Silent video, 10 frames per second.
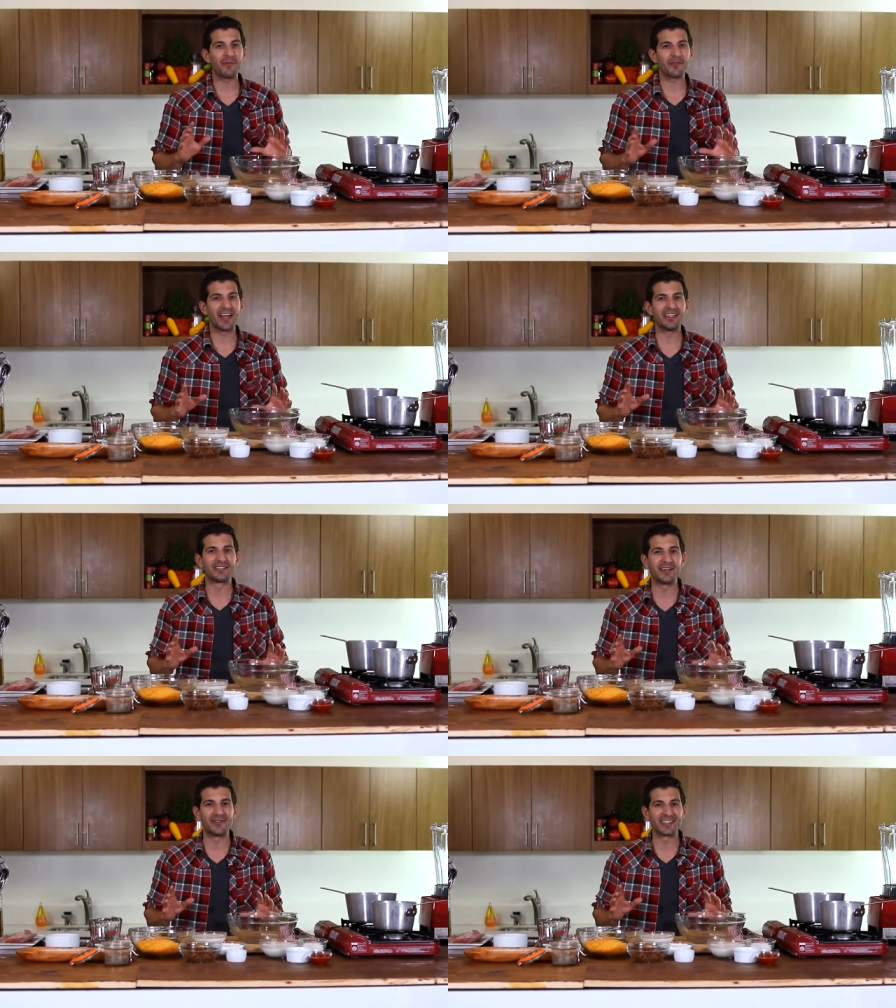
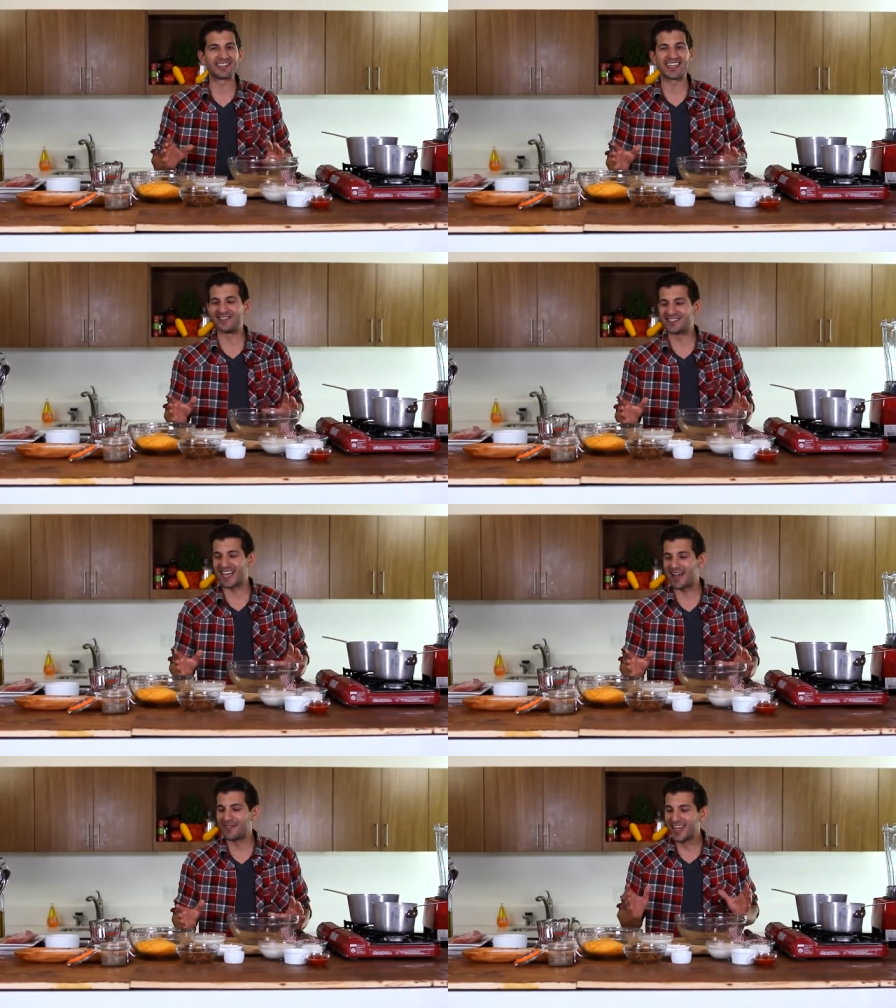apprehensive at the same
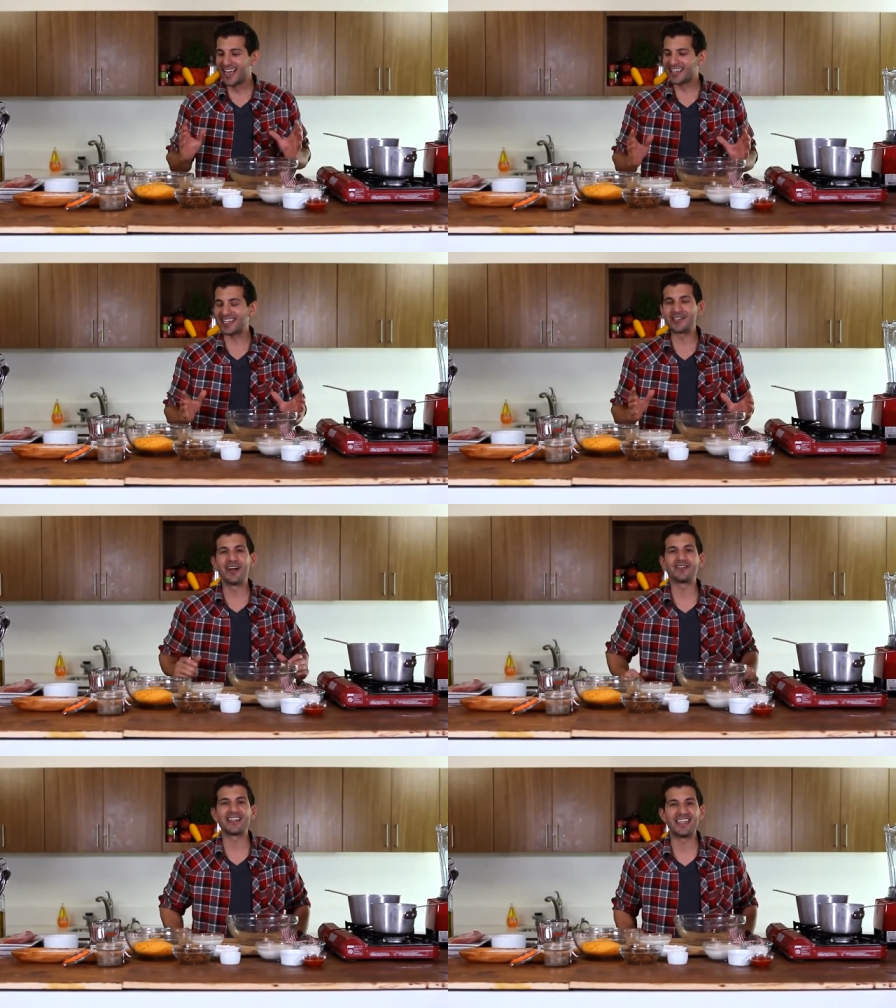time because I do
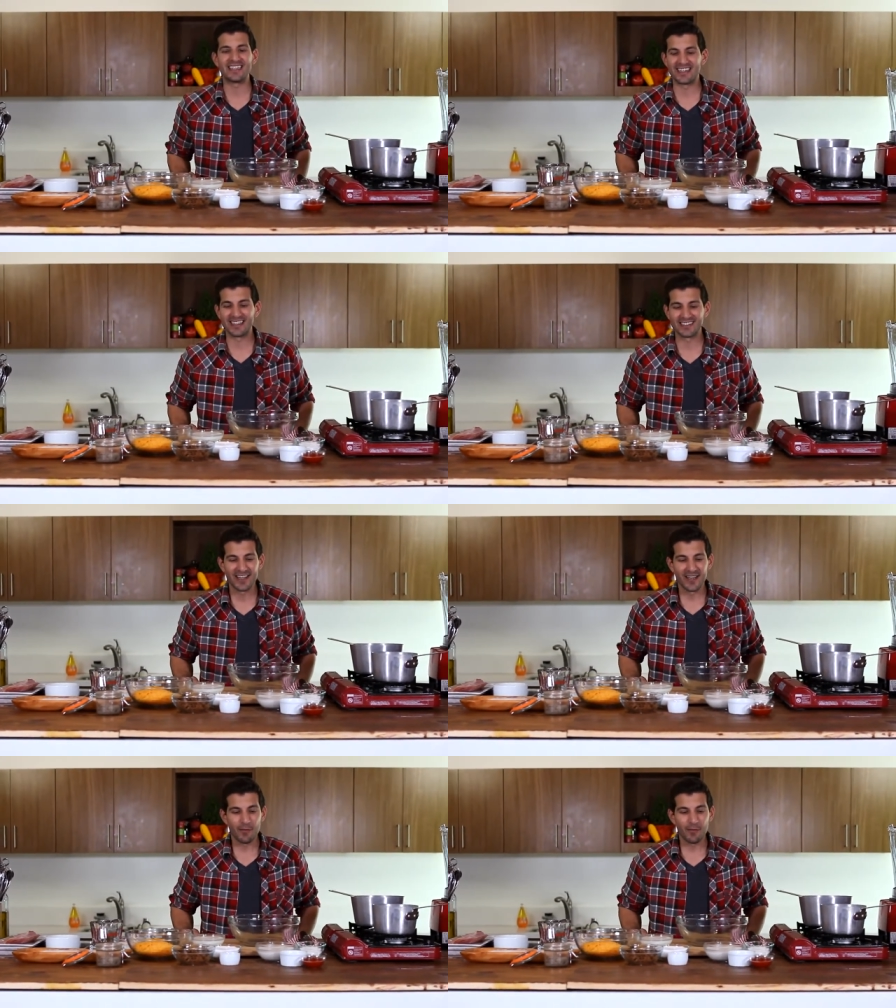have to eat this.